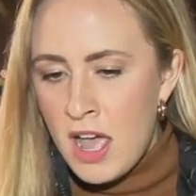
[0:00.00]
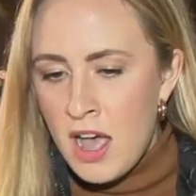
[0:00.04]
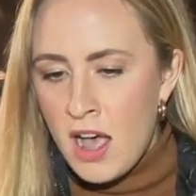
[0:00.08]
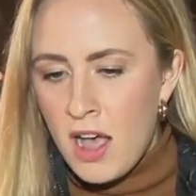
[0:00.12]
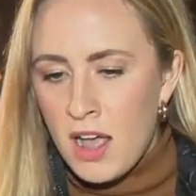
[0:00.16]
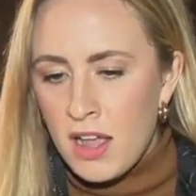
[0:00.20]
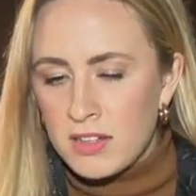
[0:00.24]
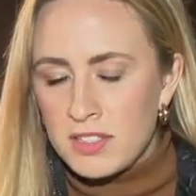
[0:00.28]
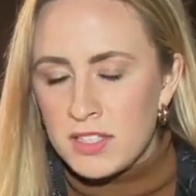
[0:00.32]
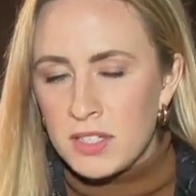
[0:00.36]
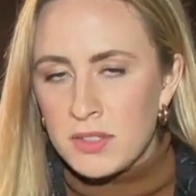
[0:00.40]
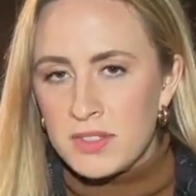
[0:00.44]

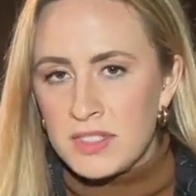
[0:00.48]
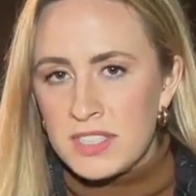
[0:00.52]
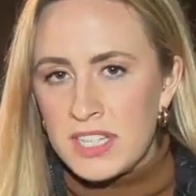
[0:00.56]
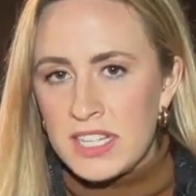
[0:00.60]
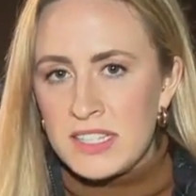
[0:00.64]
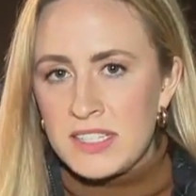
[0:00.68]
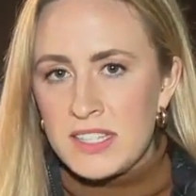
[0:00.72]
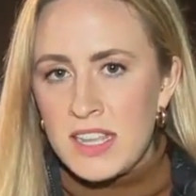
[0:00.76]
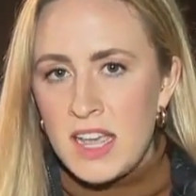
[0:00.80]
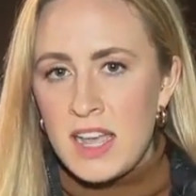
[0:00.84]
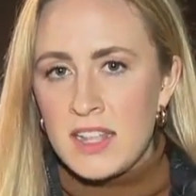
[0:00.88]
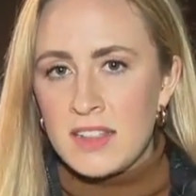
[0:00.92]
also
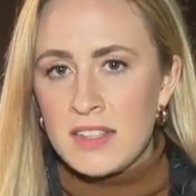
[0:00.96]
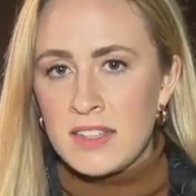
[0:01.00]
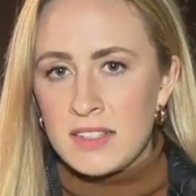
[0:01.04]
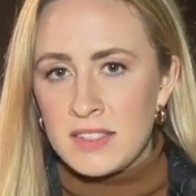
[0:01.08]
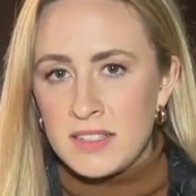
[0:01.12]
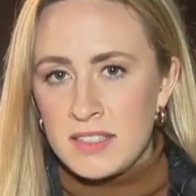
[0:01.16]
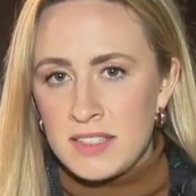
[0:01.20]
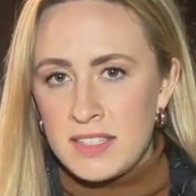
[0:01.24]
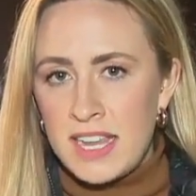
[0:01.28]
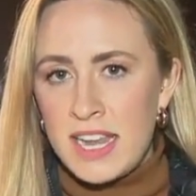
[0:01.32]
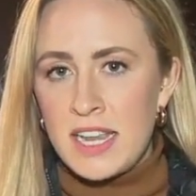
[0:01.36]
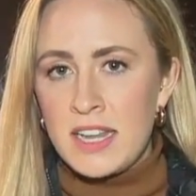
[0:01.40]
sits on the
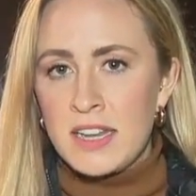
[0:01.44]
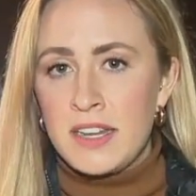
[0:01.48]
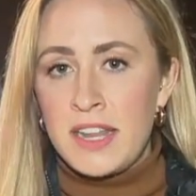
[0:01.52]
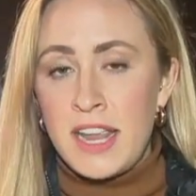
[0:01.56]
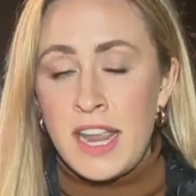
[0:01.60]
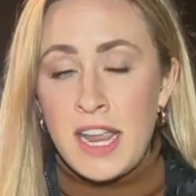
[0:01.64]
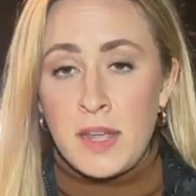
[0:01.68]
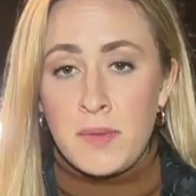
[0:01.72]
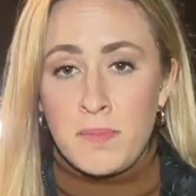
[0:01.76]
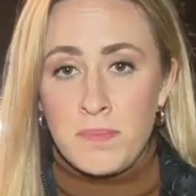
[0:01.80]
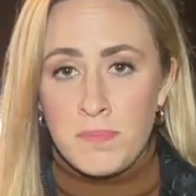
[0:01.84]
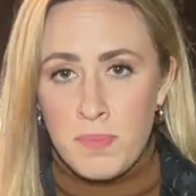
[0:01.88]

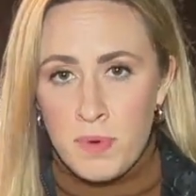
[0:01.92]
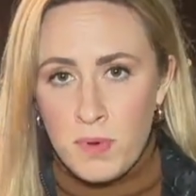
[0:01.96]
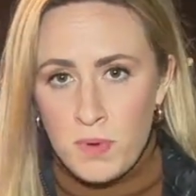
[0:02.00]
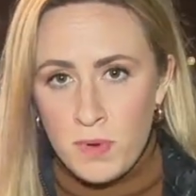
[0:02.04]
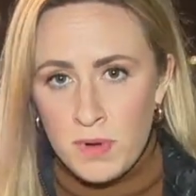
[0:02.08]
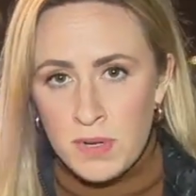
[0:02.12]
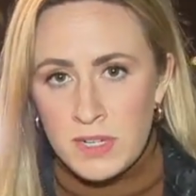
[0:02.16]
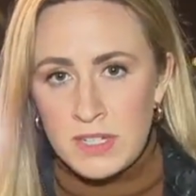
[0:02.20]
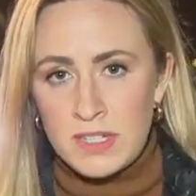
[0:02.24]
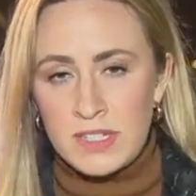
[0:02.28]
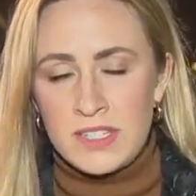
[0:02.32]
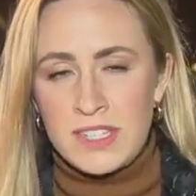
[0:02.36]
Sandag
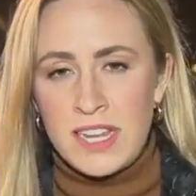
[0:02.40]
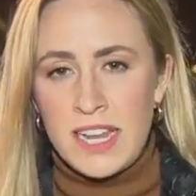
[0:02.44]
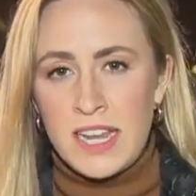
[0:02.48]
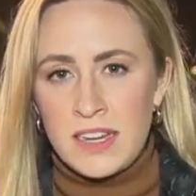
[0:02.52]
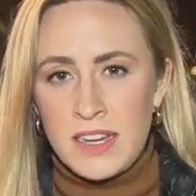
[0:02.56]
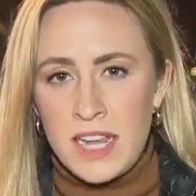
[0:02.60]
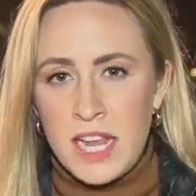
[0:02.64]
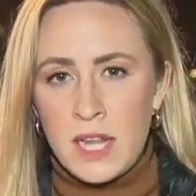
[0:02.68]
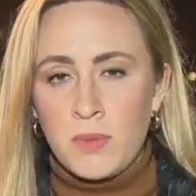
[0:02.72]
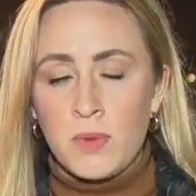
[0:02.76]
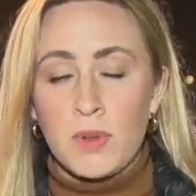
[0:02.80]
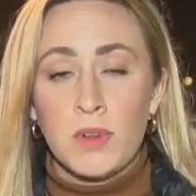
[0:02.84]
board.
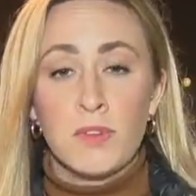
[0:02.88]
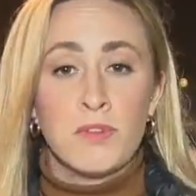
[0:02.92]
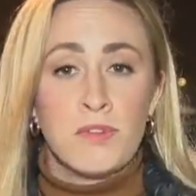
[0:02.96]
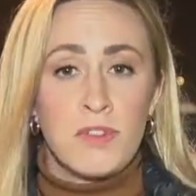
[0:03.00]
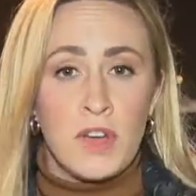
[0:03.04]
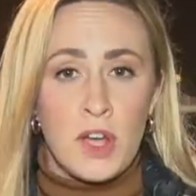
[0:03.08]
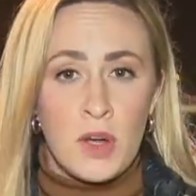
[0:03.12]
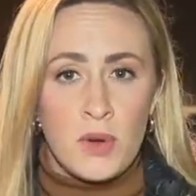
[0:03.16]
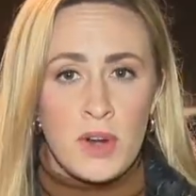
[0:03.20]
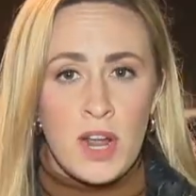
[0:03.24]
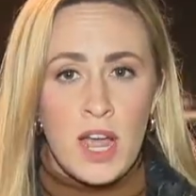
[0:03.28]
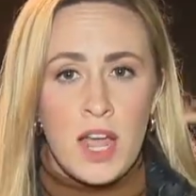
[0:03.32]
Sandag will
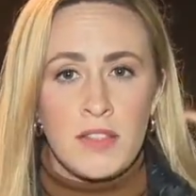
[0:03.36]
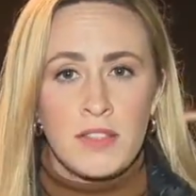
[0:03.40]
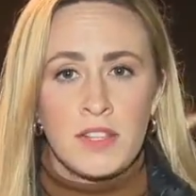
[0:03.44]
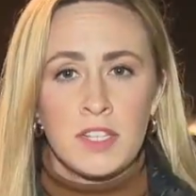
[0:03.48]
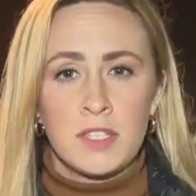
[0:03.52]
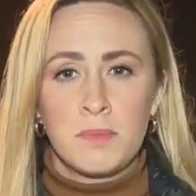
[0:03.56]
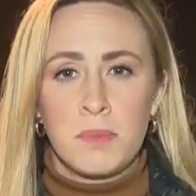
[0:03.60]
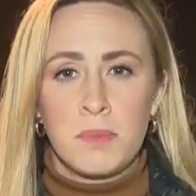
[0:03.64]
vote on this